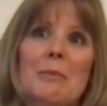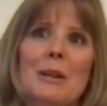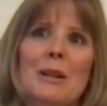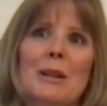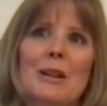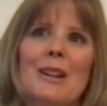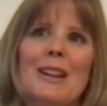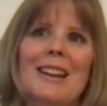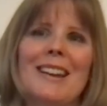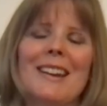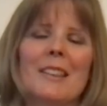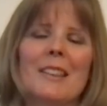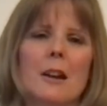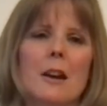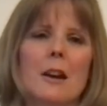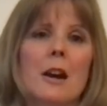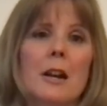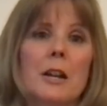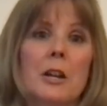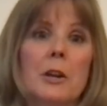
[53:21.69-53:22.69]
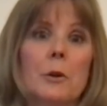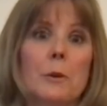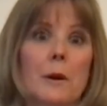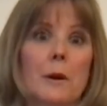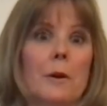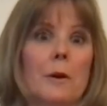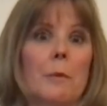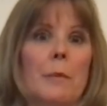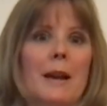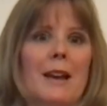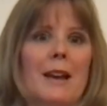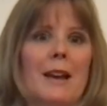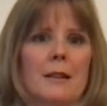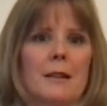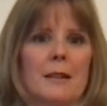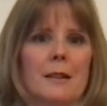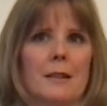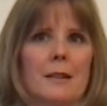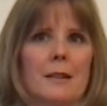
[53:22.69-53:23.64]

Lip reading: but the haiku are about